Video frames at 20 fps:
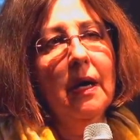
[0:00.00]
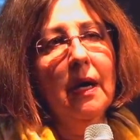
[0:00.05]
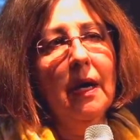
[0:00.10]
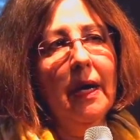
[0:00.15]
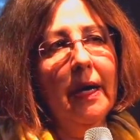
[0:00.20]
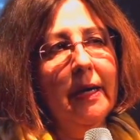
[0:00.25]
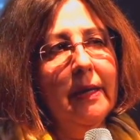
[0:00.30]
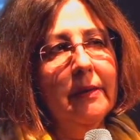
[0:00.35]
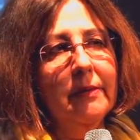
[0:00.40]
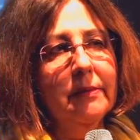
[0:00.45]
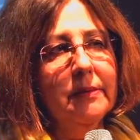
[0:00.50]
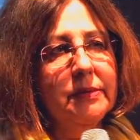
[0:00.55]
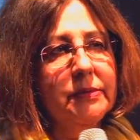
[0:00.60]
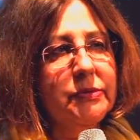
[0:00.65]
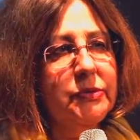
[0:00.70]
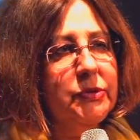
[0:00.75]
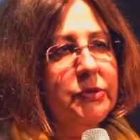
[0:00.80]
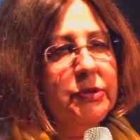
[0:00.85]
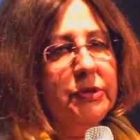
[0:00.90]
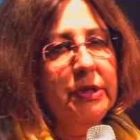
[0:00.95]
I
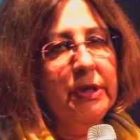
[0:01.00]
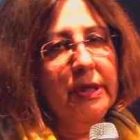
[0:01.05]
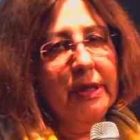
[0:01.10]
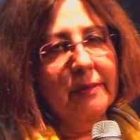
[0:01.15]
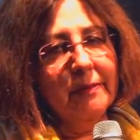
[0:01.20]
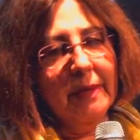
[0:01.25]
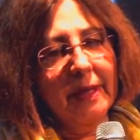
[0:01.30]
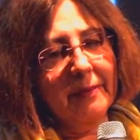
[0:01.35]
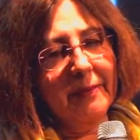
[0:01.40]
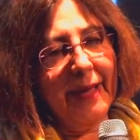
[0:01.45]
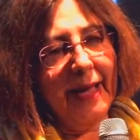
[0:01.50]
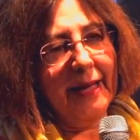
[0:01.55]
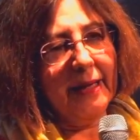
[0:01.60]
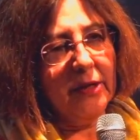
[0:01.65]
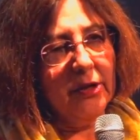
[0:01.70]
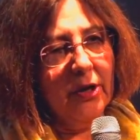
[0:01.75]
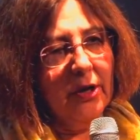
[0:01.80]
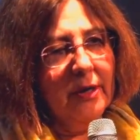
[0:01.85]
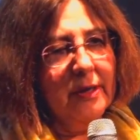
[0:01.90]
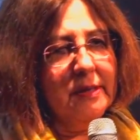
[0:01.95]
was sitting in my
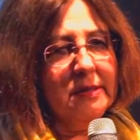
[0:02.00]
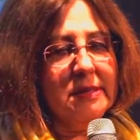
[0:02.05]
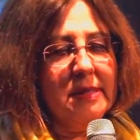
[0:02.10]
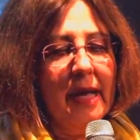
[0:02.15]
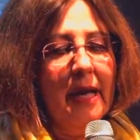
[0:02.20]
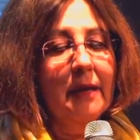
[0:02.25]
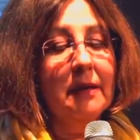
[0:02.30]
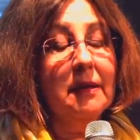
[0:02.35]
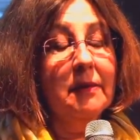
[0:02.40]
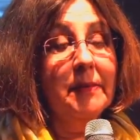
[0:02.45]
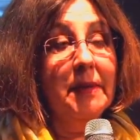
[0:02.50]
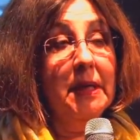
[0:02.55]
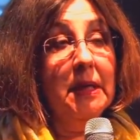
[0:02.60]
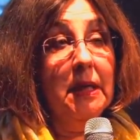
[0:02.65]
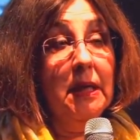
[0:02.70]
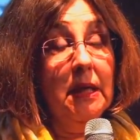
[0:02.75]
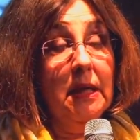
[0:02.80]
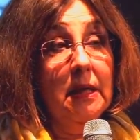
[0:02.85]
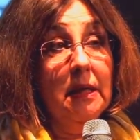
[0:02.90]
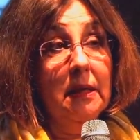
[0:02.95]
backyard in San
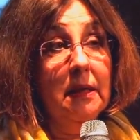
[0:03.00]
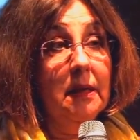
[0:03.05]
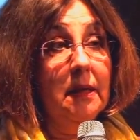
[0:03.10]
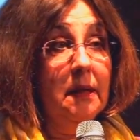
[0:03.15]
Clemente